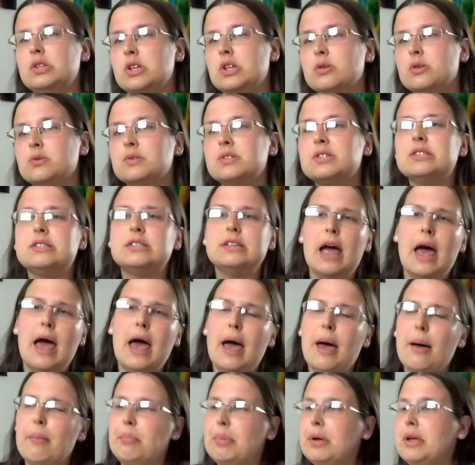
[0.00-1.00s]
you know,
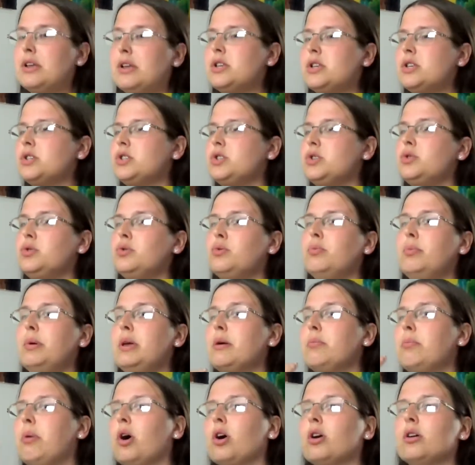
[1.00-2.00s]
step and to
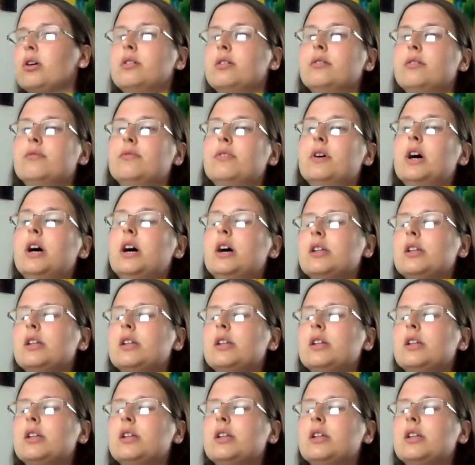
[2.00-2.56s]
be a part of